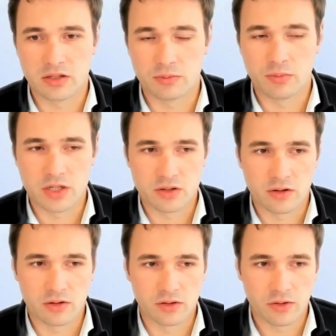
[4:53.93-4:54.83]
measure
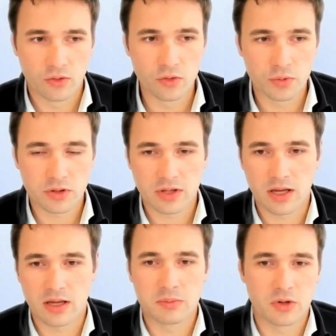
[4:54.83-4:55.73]
the throughput
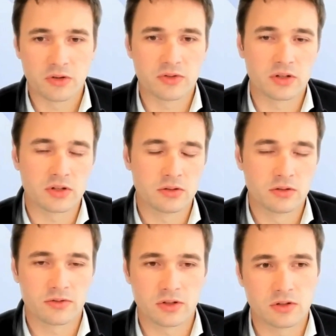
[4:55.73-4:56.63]
time of
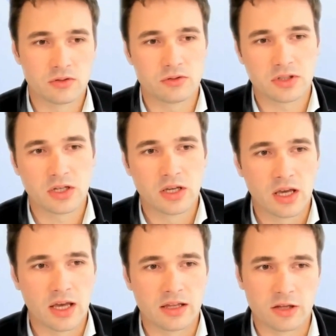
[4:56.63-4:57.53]
the queues,
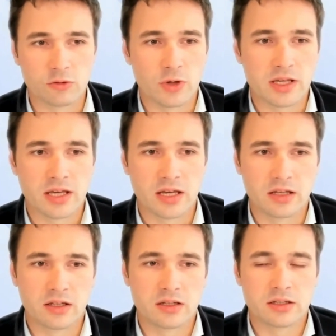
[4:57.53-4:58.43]
and that way
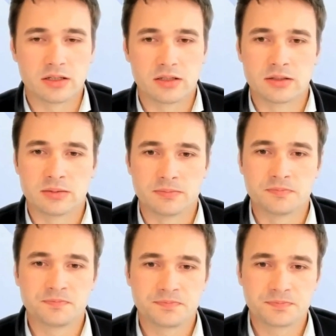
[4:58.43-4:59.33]
can
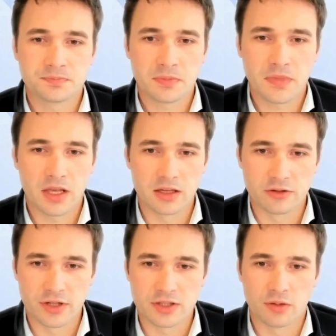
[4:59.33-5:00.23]

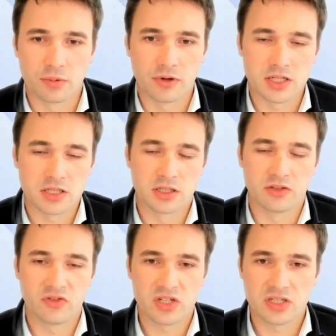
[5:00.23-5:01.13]
increase operational
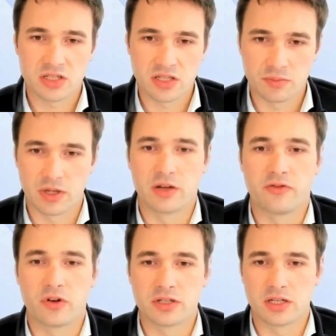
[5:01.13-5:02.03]
efficiency by,
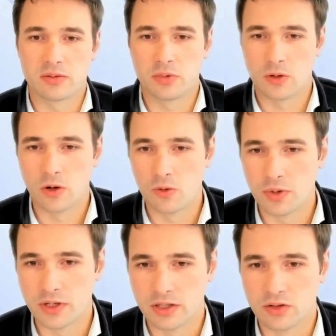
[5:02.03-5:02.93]
for example,
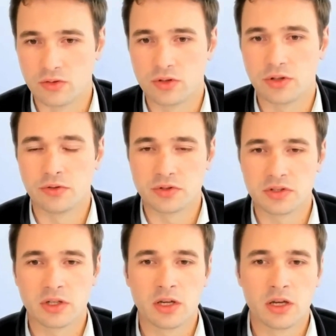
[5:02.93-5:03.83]
opening new queues